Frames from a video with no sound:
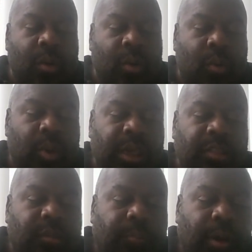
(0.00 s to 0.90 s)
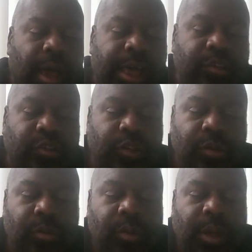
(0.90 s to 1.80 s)
Would it surprise
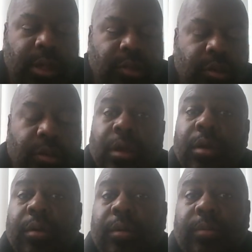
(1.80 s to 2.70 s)
you to learn